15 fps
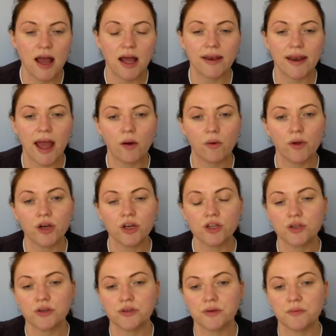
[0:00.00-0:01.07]
And now we're going
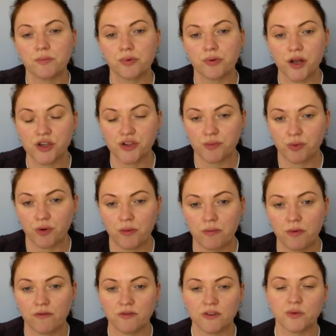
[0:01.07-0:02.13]
to do some pressure point
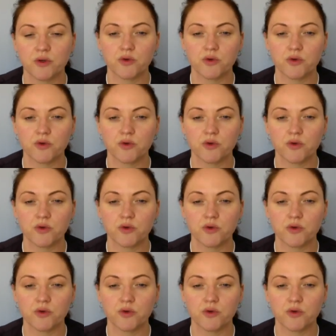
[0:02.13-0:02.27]
movements,